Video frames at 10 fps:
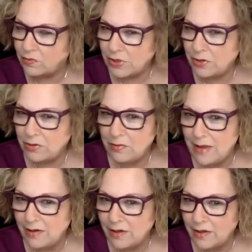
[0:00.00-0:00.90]
clear
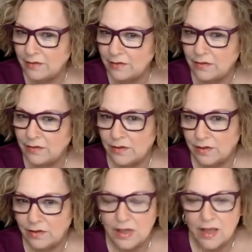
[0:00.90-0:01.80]
about it.
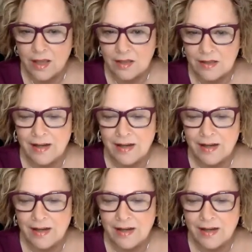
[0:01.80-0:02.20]
Yeah, not